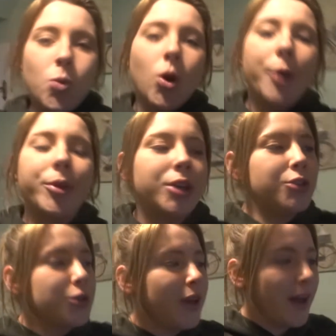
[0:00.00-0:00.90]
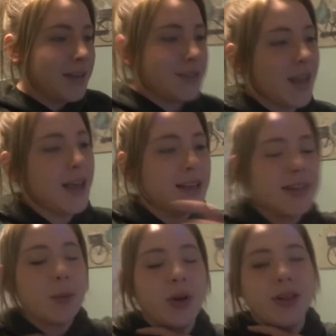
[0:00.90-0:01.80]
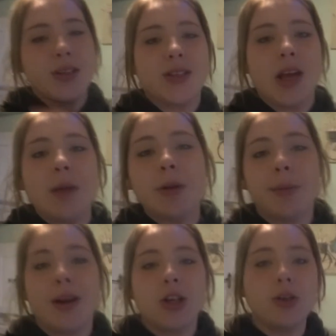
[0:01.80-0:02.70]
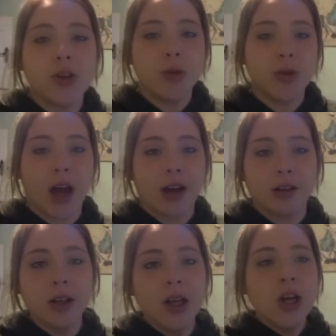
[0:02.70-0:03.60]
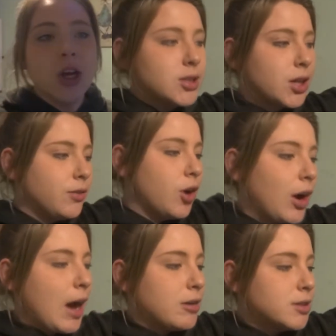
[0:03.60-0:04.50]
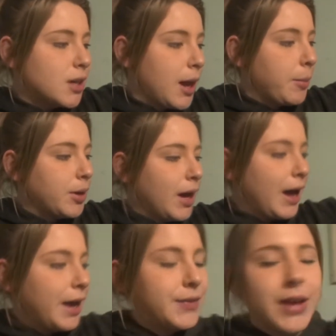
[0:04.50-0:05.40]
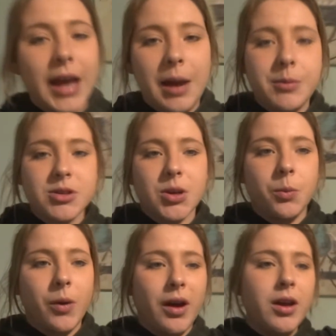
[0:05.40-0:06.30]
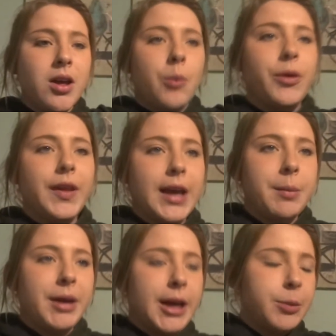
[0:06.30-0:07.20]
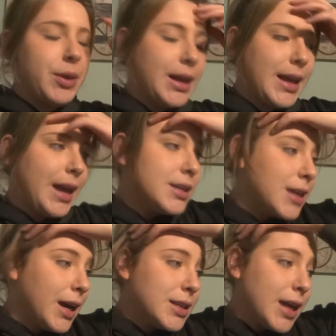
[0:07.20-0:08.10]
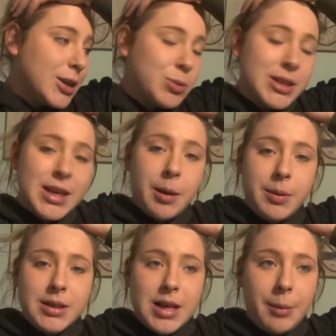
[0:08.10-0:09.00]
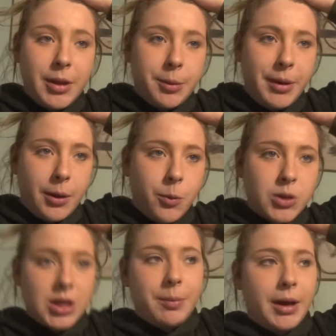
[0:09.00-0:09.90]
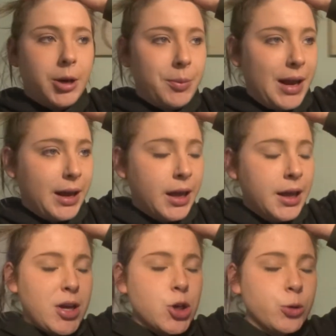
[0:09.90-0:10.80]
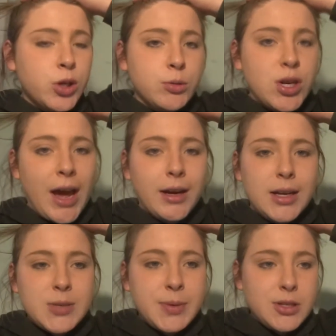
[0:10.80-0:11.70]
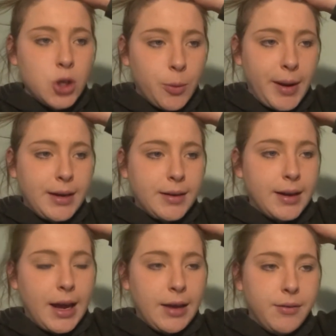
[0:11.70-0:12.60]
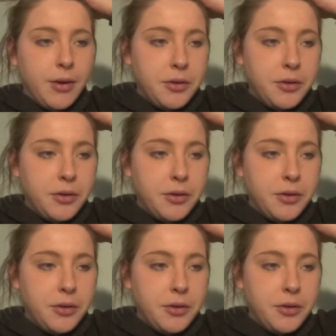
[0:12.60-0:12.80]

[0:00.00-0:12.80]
But what I'm gonna do, guys, is I'm gonna disable my YouTube channel. So they've gone out. I'm gonna hide the camera somewhere. And when they come in, I'm gonna be like, guys, guys, guys, please help, please help. And they're gonna be like, what's up? And I'm gonna be like, my YouTube channel has been terminated. I have